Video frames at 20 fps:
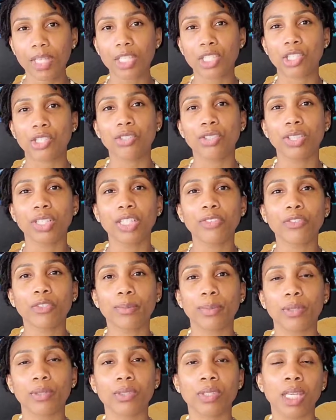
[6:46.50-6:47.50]
So
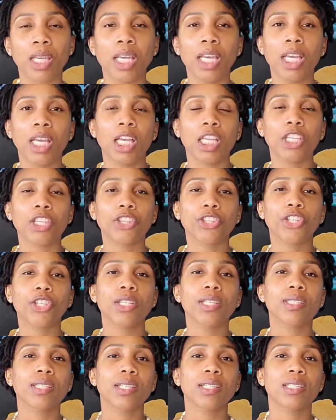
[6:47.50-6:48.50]
deliverables. Your
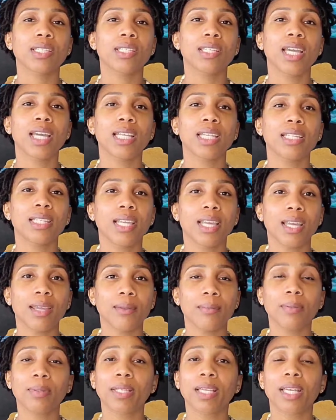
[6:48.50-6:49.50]
30, 60, 90
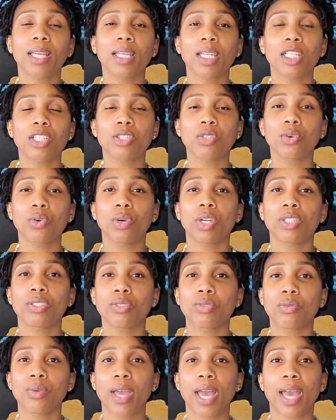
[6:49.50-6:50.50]
day plan is going
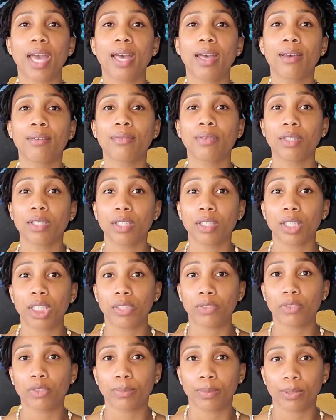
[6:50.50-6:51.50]
to have
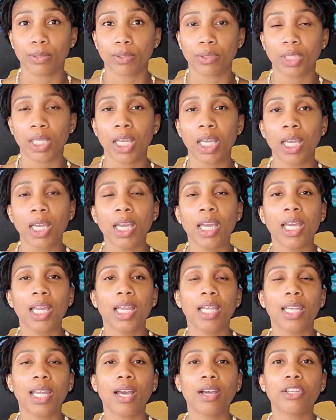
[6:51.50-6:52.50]
deliverables.
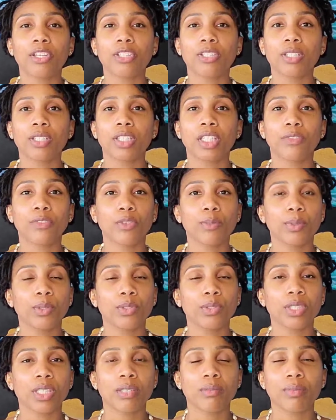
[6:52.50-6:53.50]
Now, your
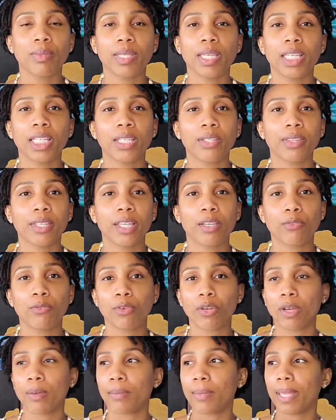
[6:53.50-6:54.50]
deliverables can be anything
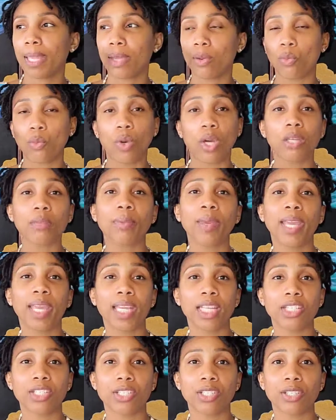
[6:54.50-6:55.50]
from a one
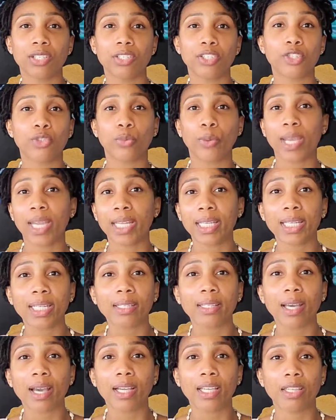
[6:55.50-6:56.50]
pager
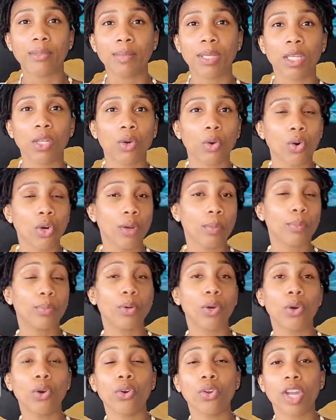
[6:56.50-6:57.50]
training document or
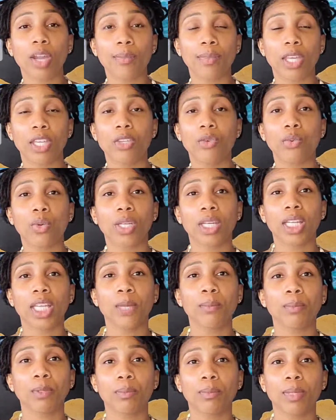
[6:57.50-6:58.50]
a program that you want to
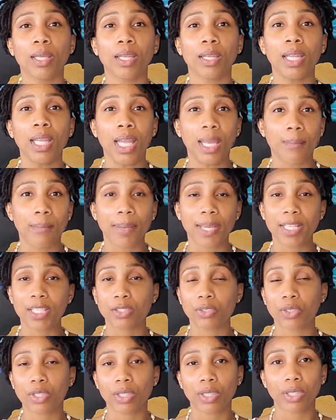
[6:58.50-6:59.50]
implement
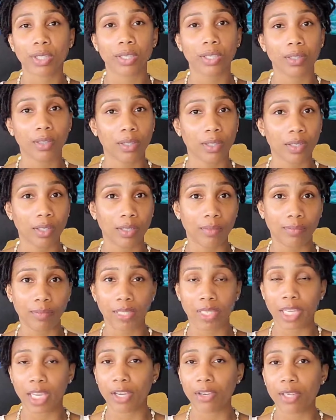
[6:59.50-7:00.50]
based on the, the,
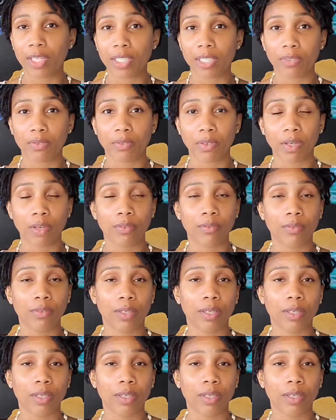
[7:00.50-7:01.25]
the areas of, of